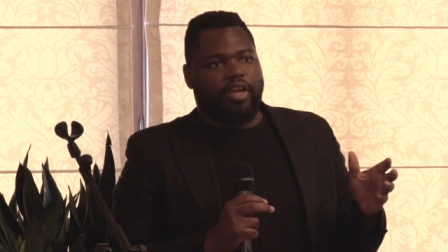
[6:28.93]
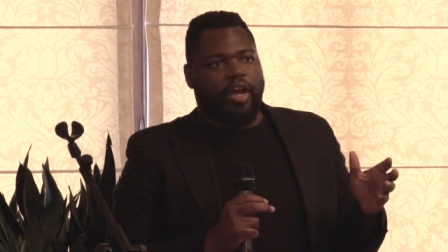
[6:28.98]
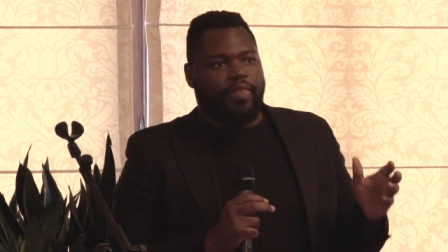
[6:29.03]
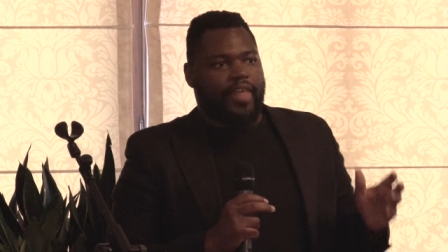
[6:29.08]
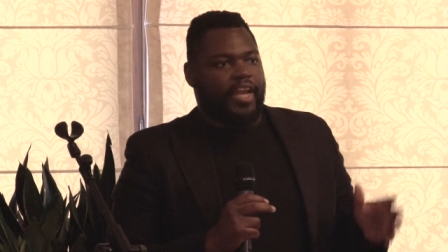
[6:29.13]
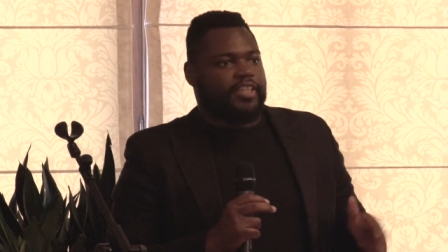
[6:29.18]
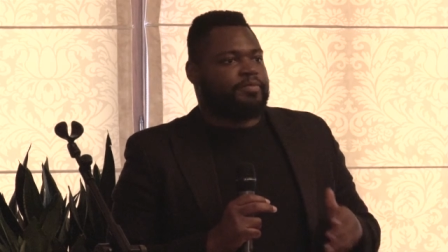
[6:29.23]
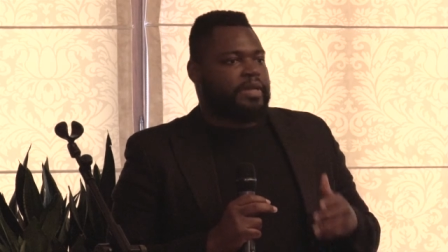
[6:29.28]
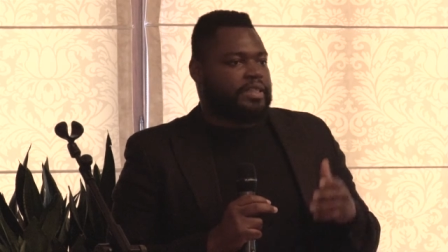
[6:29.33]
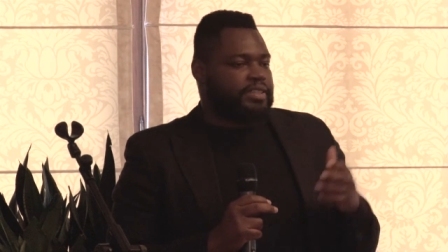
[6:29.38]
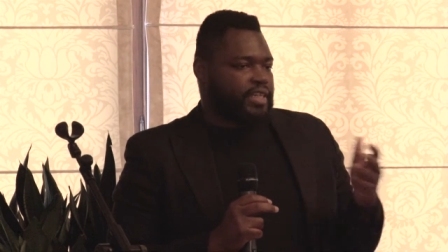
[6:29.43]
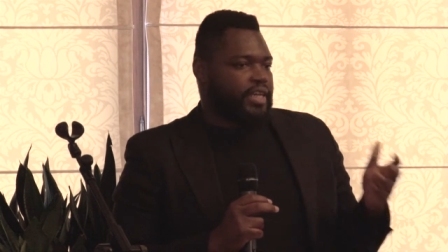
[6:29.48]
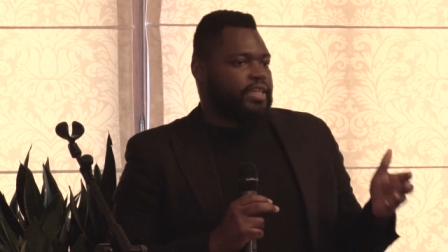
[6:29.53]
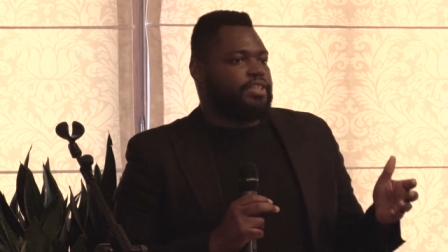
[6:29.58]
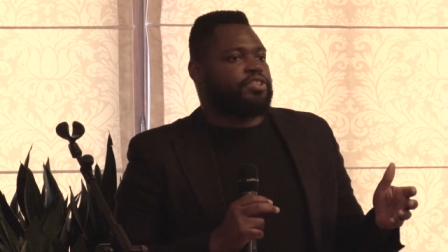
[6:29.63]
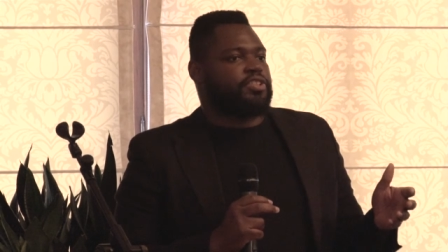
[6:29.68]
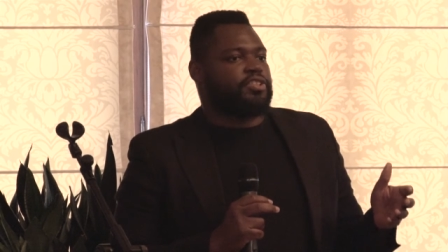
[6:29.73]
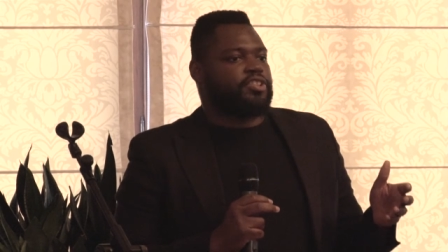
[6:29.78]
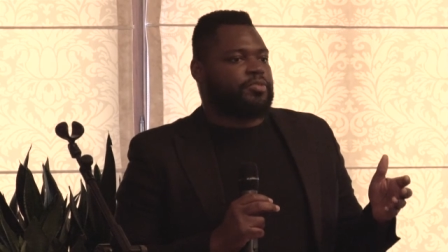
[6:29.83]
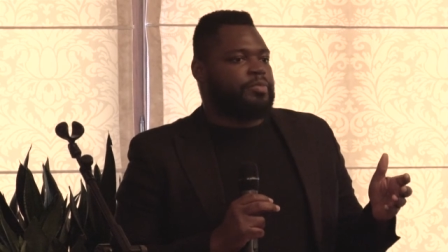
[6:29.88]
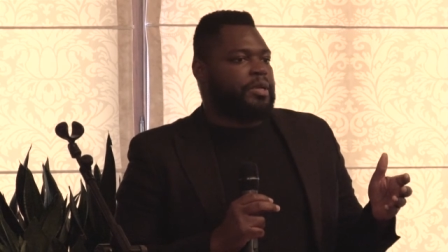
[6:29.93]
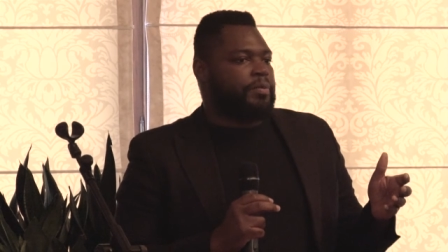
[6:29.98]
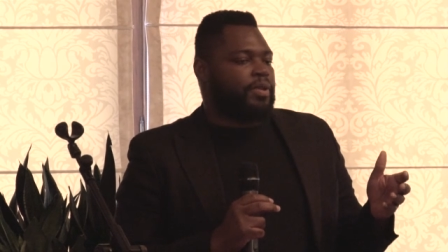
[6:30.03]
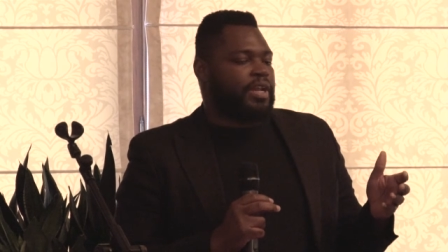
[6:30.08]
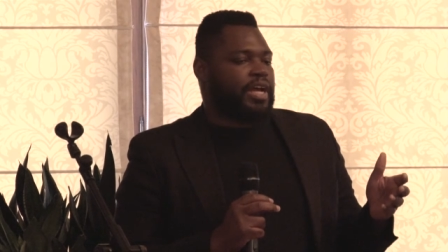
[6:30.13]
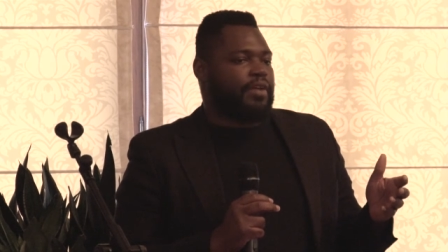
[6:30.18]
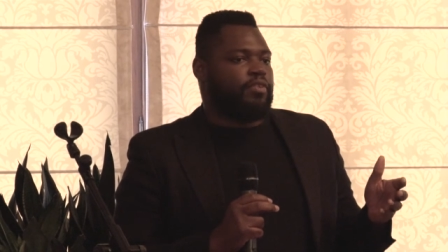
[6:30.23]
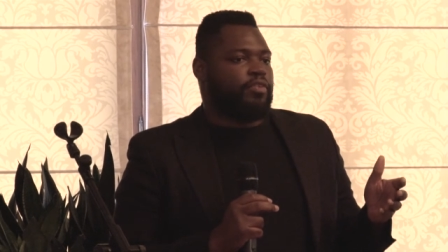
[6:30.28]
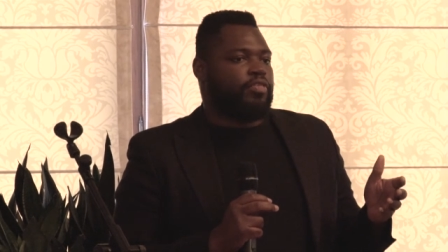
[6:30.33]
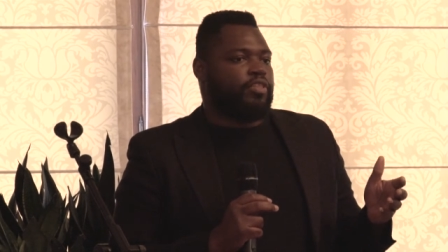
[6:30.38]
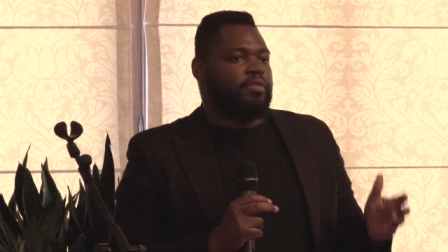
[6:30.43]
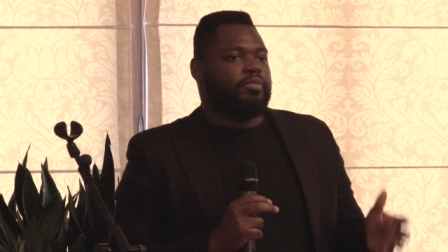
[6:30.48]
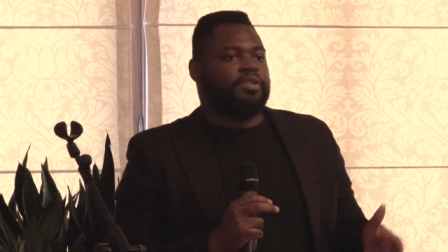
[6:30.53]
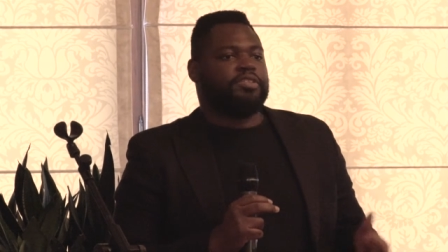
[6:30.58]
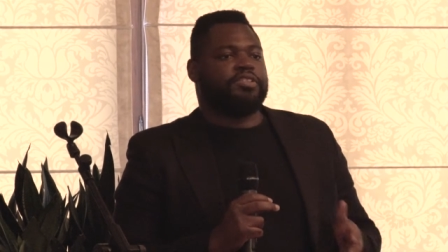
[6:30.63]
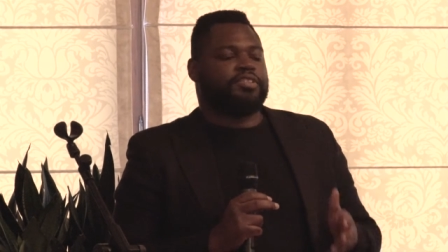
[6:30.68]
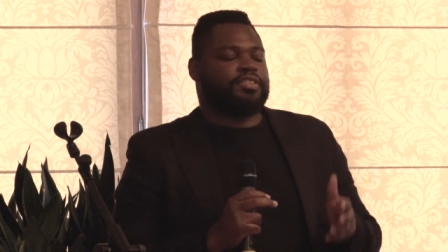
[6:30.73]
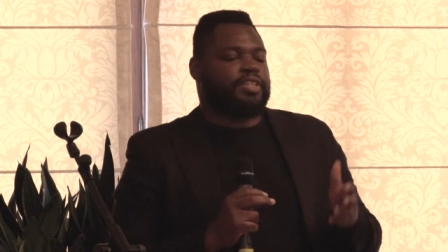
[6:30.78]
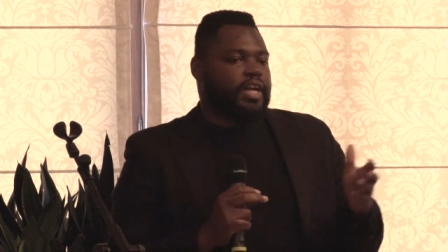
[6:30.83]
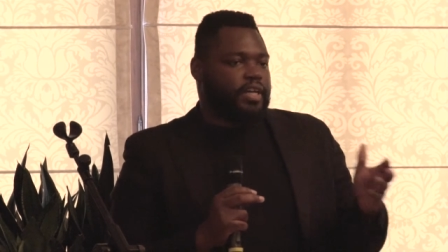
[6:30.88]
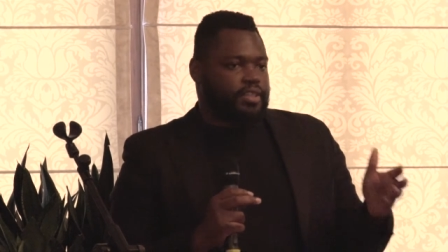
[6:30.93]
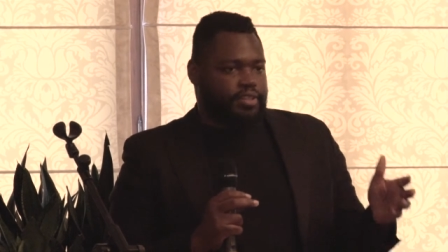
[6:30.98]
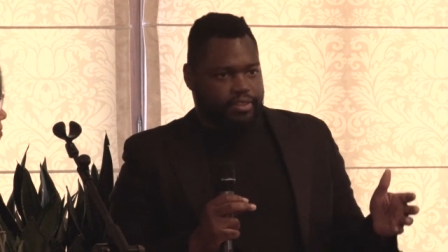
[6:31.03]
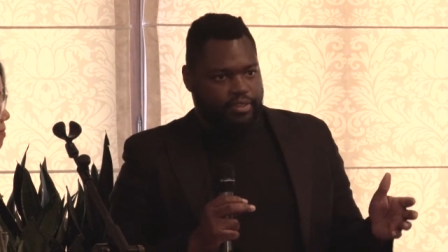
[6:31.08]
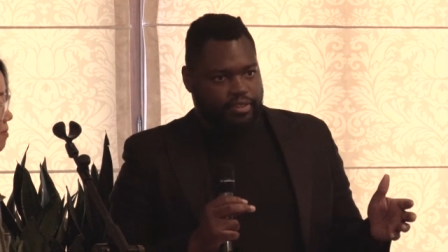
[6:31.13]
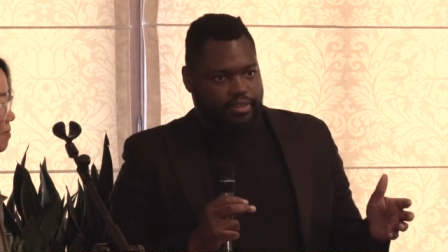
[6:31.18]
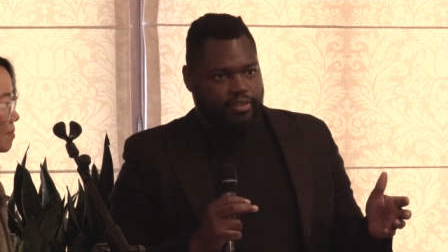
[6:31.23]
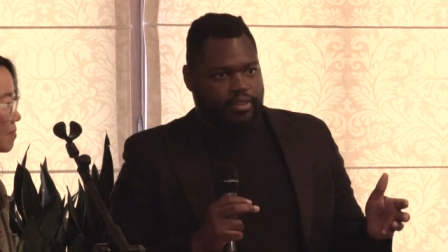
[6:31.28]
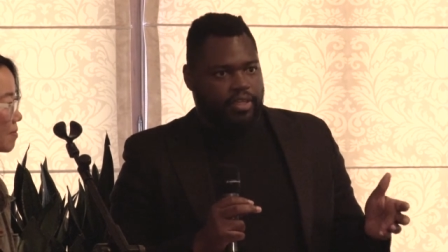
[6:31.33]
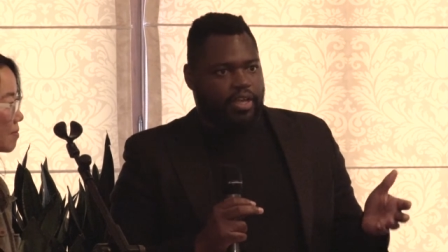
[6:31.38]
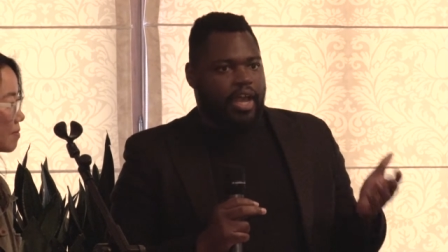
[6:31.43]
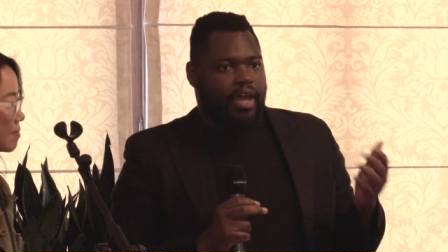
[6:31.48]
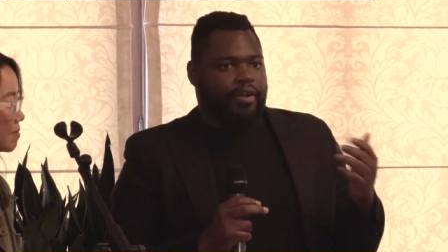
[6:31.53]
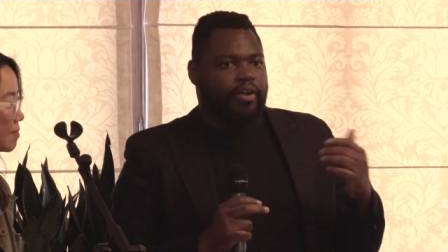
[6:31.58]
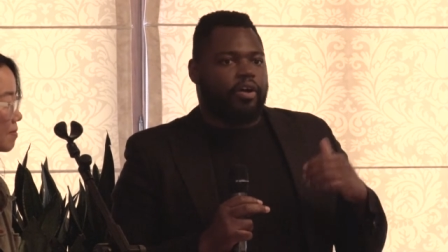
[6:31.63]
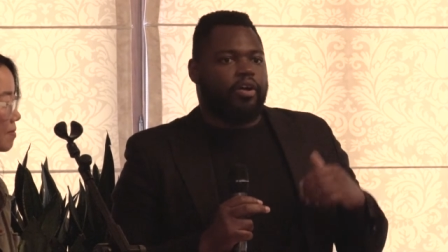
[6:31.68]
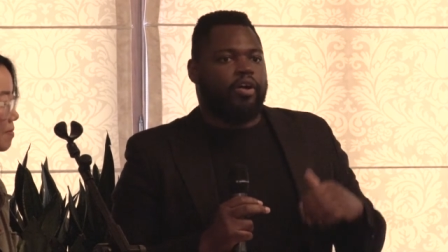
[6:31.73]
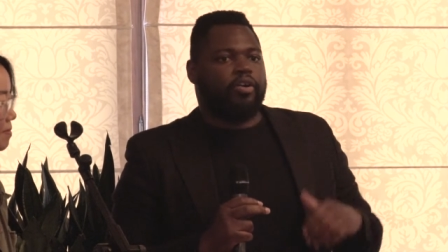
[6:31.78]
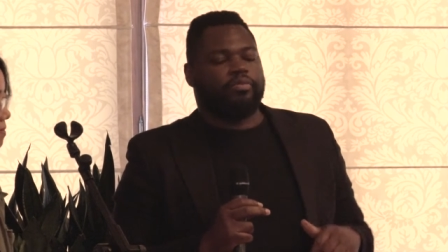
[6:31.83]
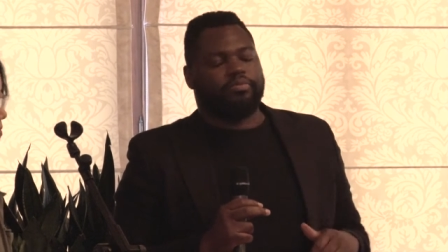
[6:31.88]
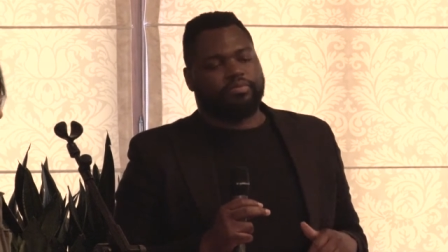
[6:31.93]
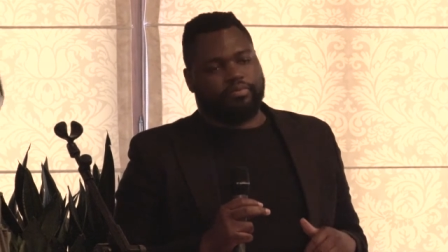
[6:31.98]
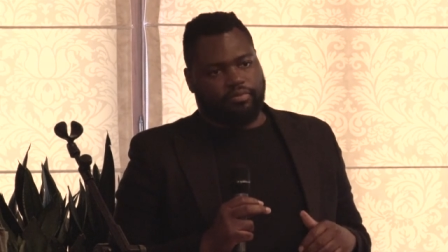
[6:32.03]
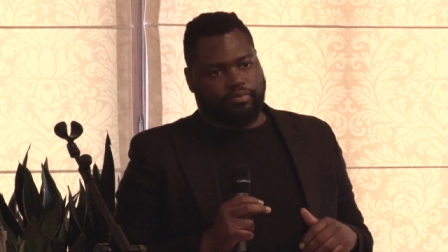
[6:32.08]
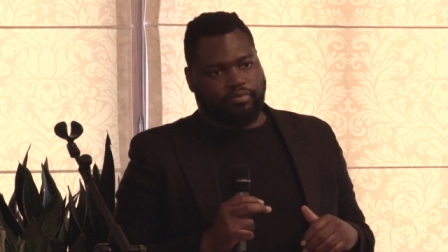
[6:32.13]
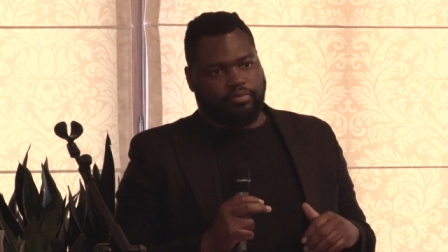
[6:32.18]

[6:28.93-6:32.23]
and the expectations that people have on them in society and at home.